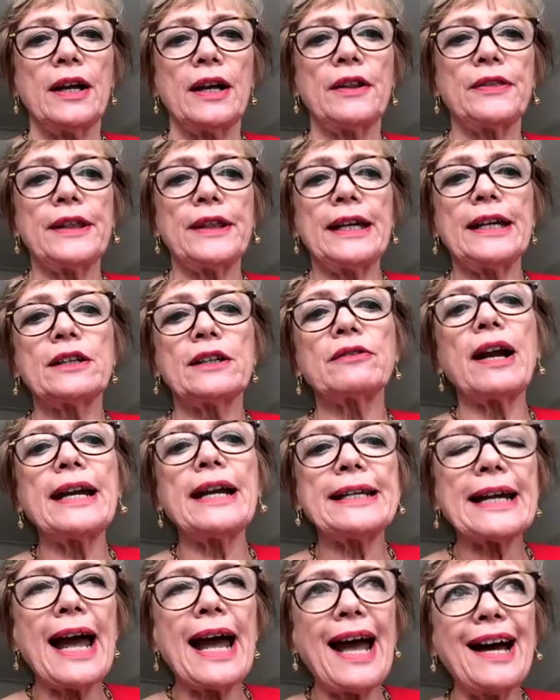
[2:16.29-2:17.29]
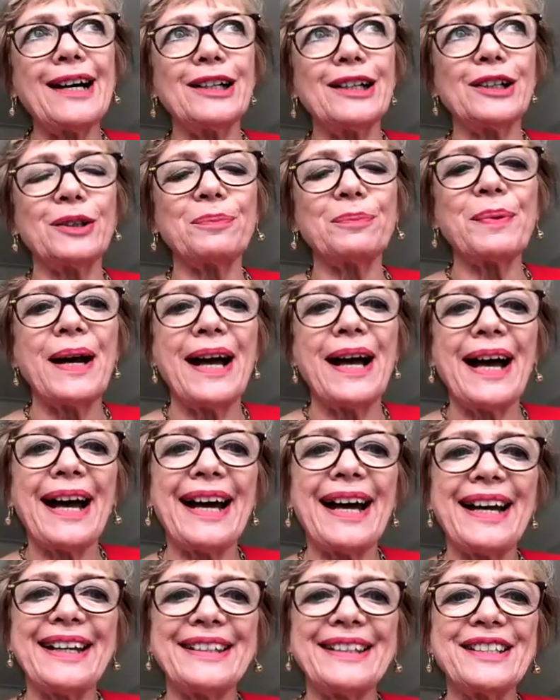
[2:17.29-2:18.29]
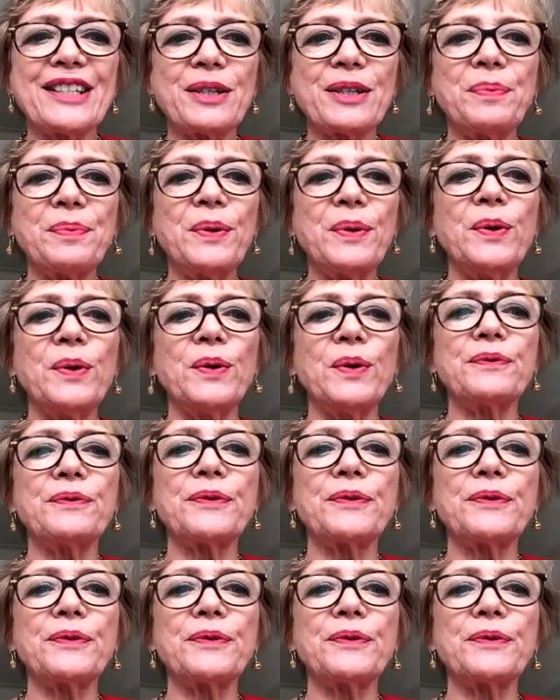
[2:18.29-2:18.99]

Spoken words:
the great help and support